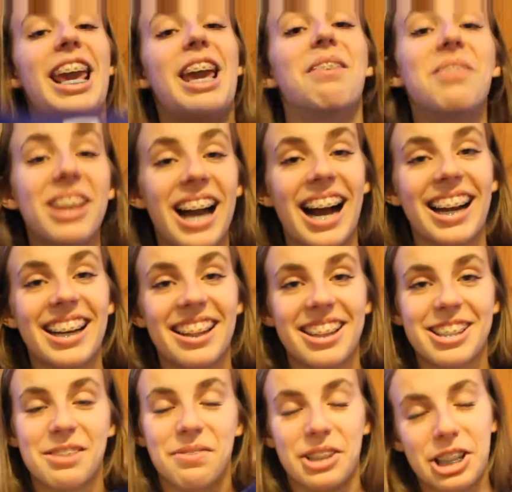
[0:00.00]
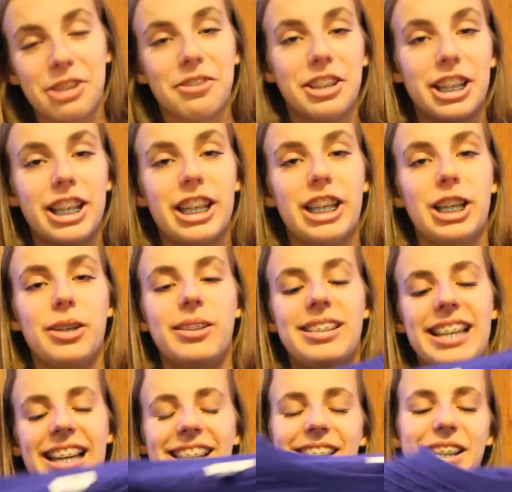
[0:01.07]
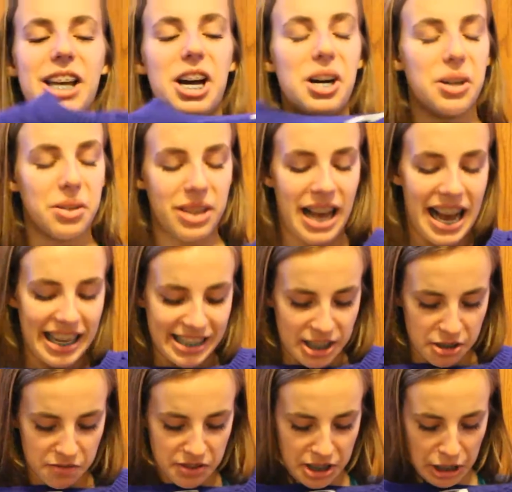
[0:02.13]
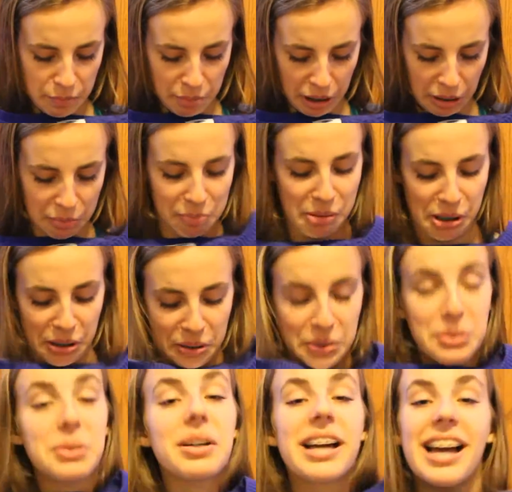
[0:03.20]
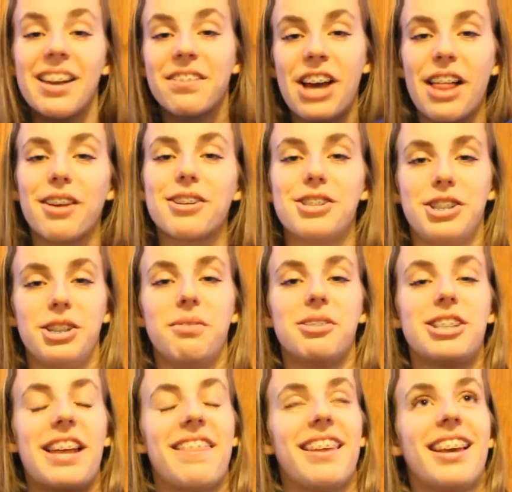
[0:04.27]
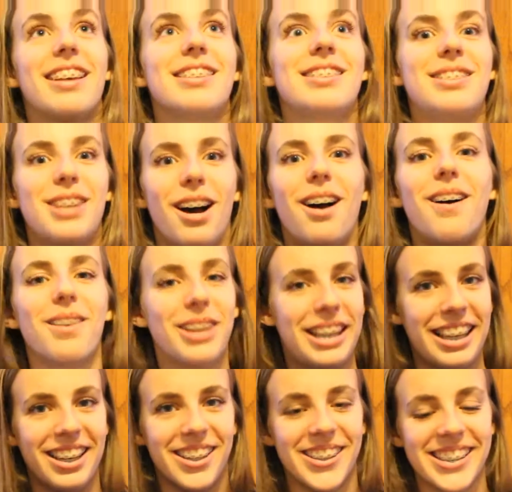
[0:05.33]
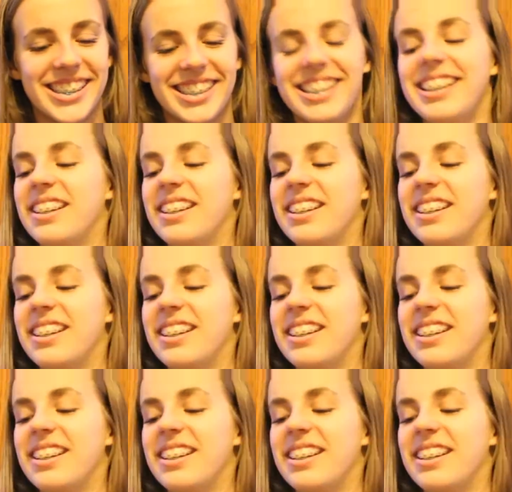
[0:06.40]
And we got it in this really, really cute indigo kind of deeper blue kind of color too, which I think is so cute.